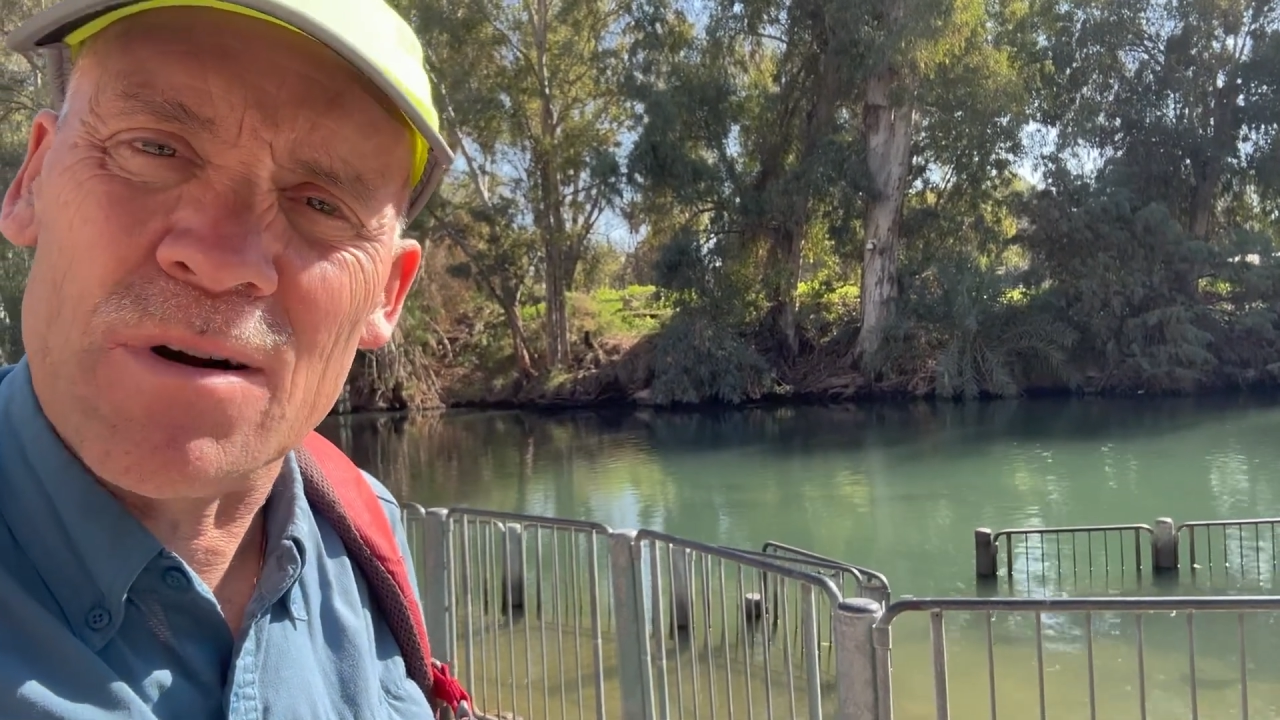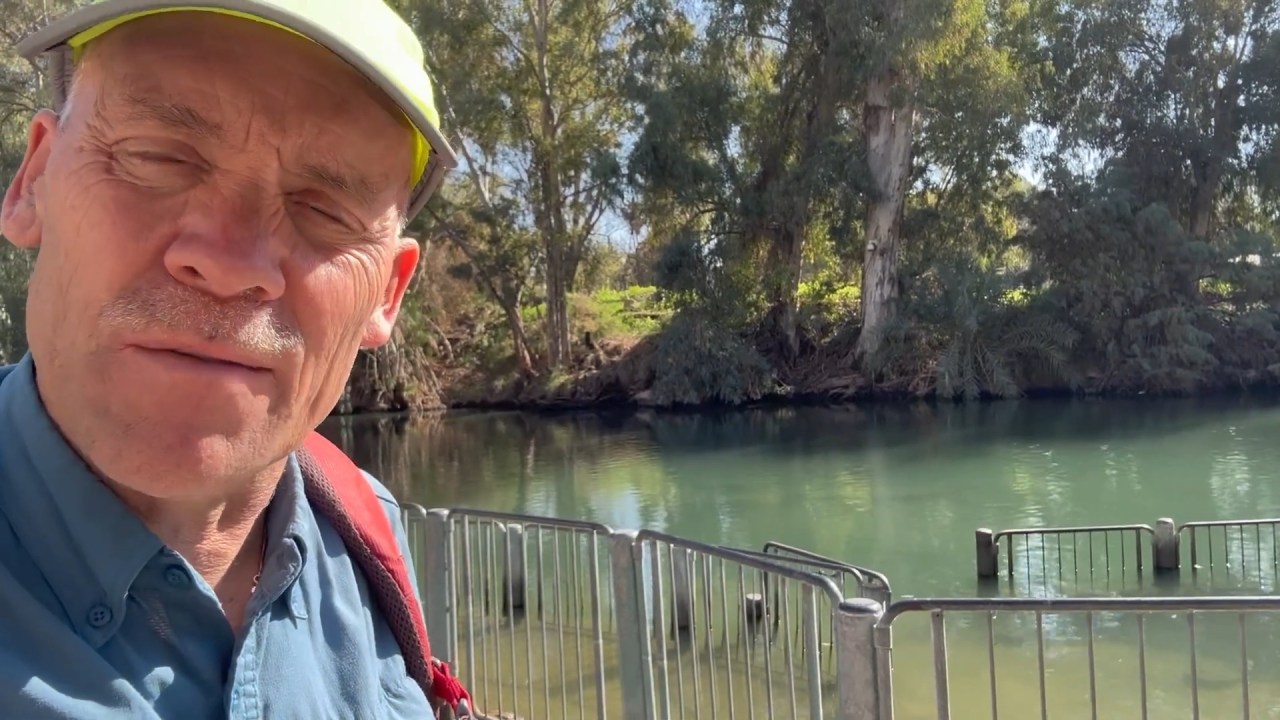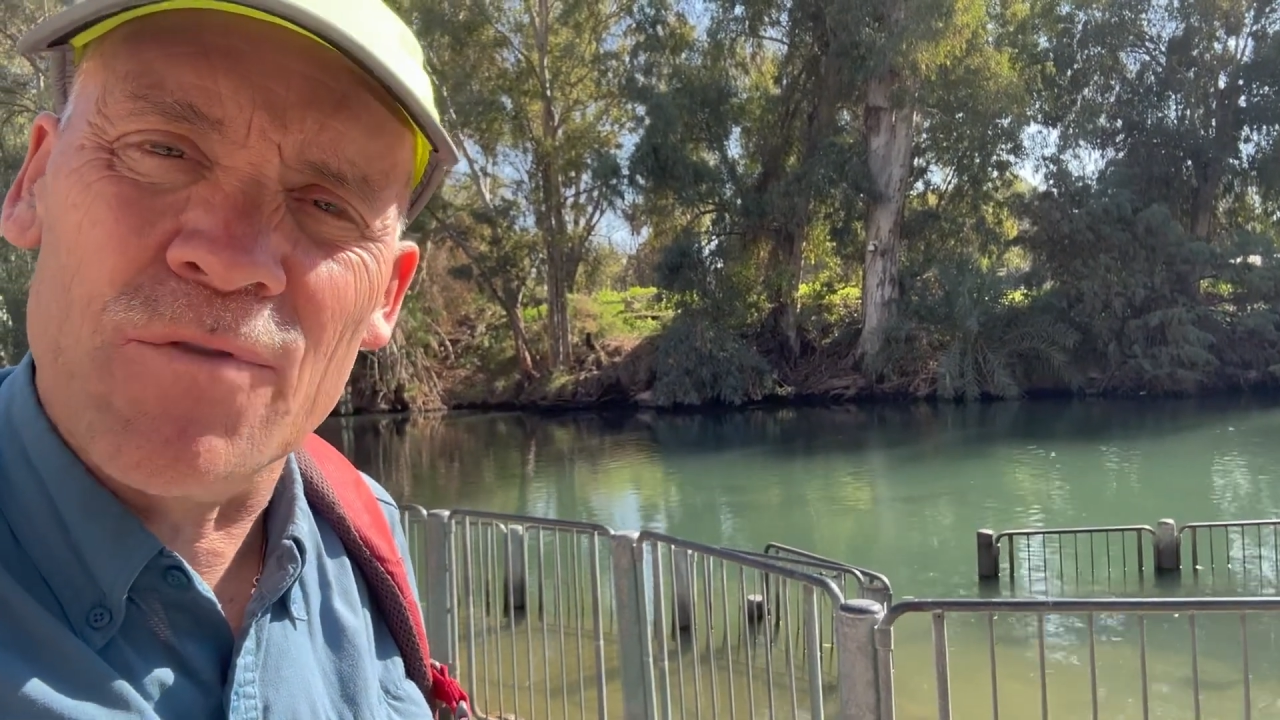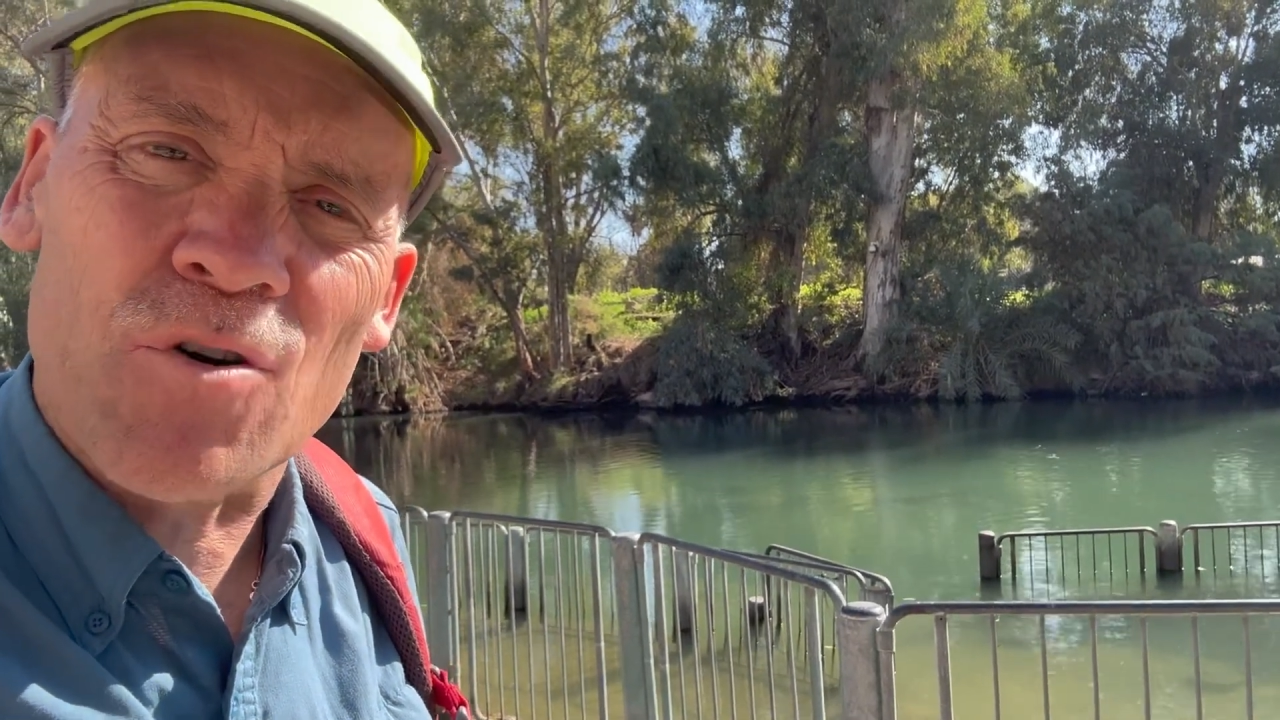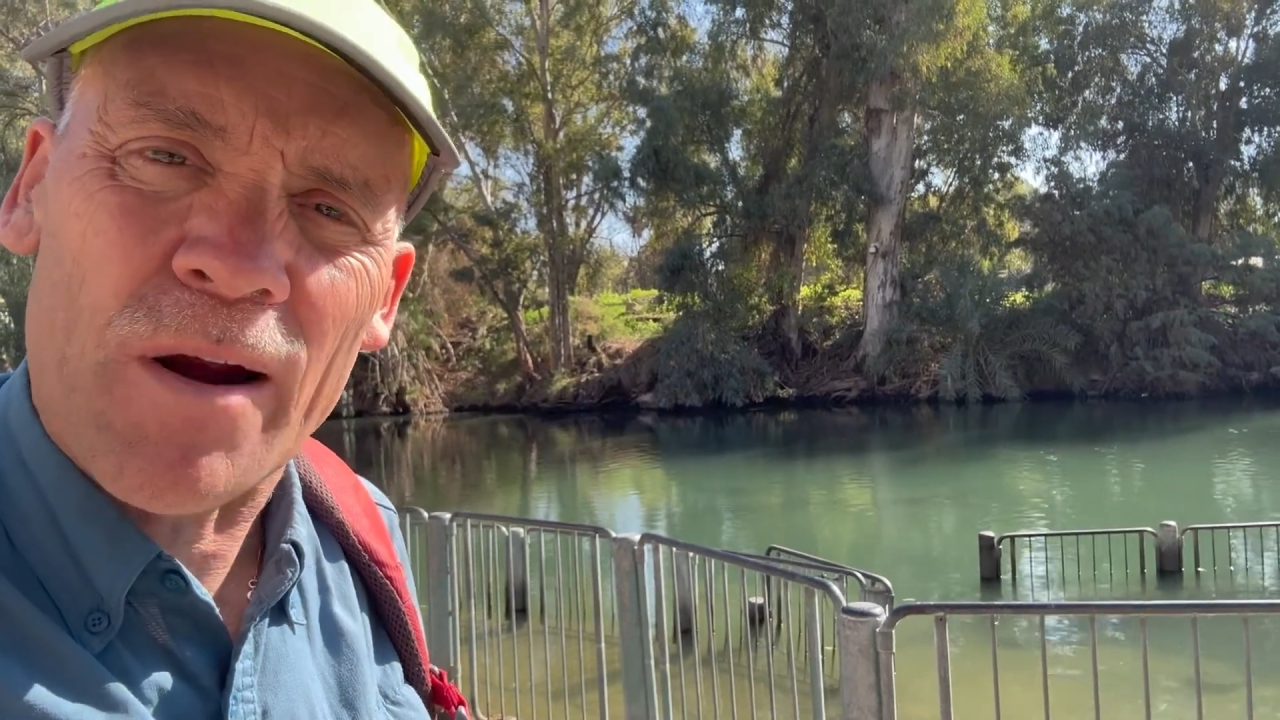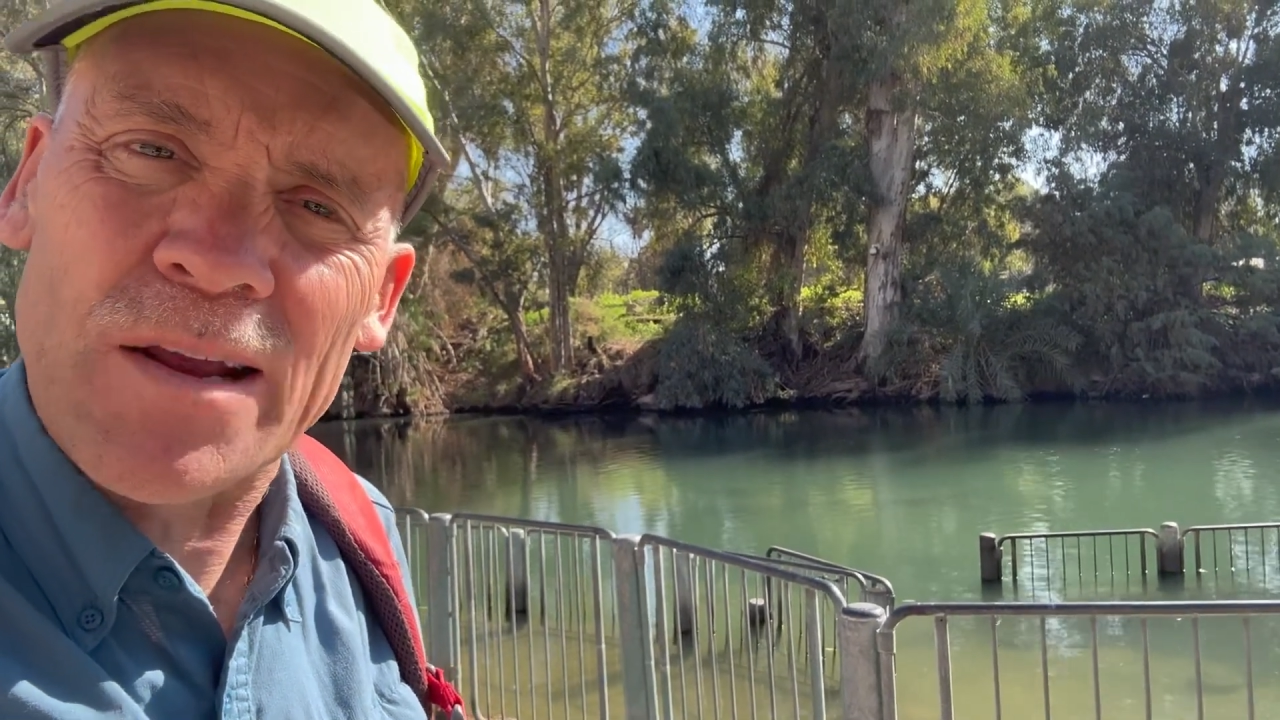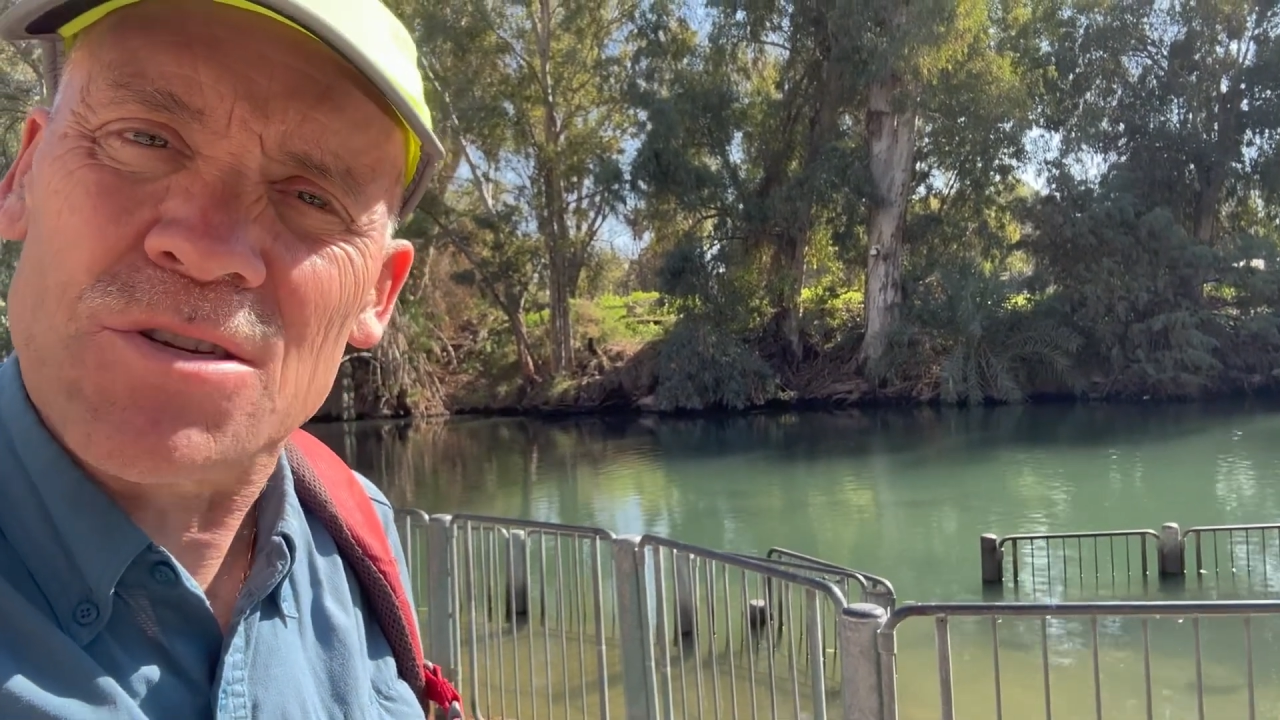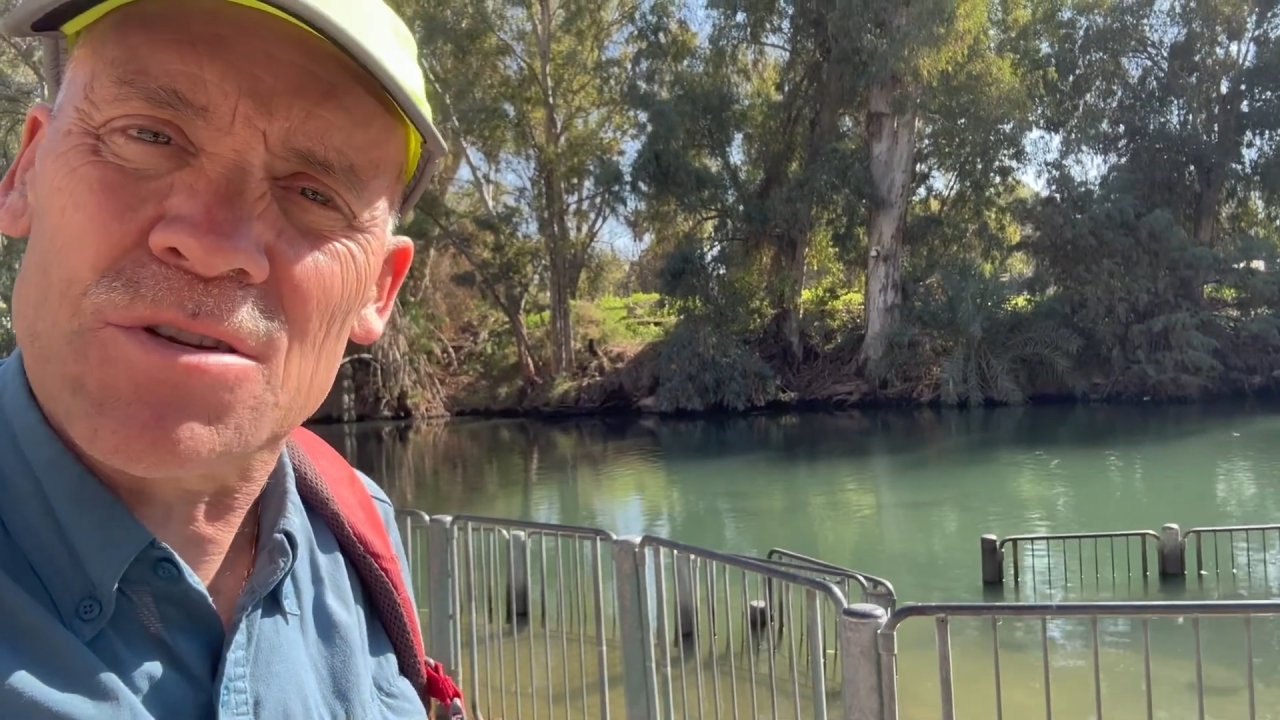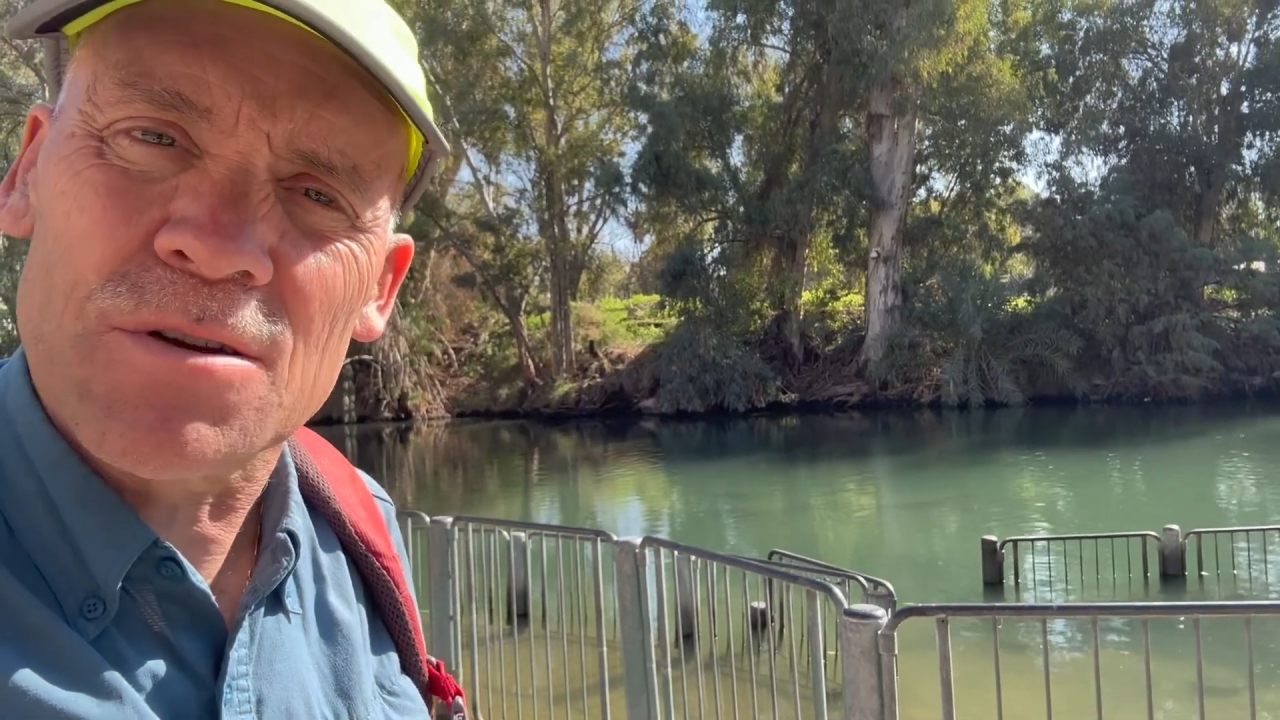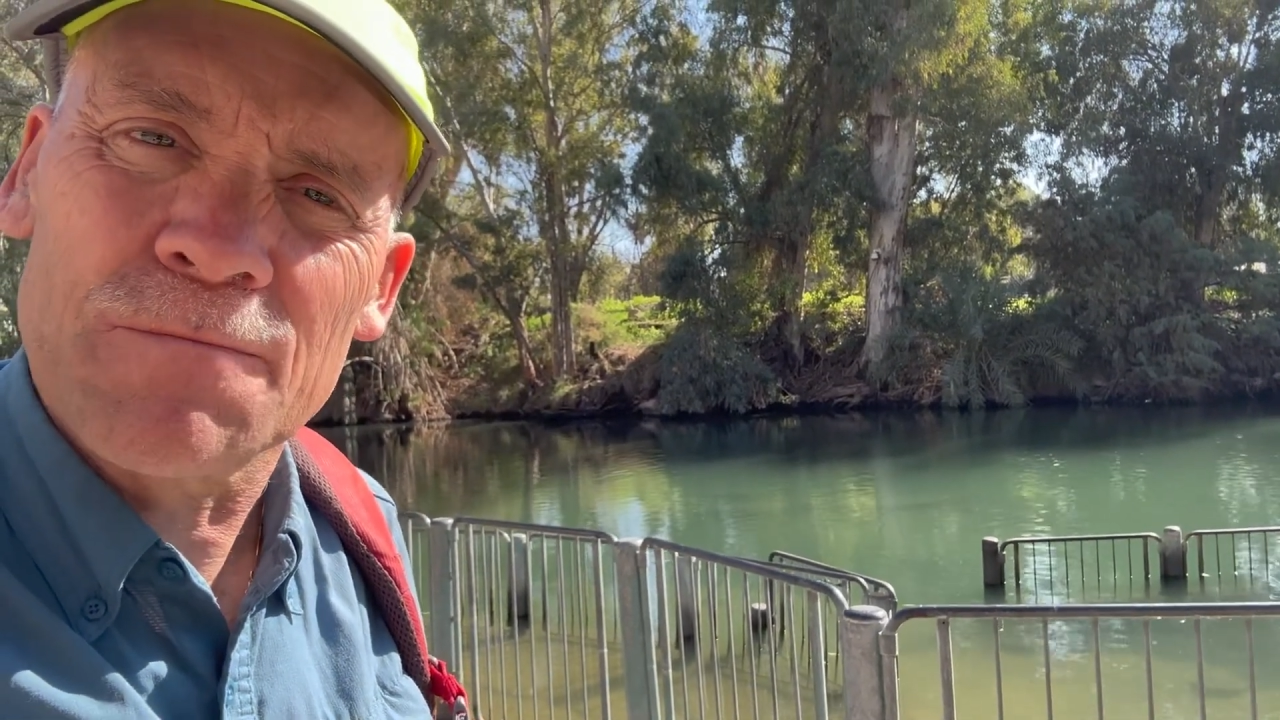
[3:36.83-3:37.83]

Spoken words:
of Christ.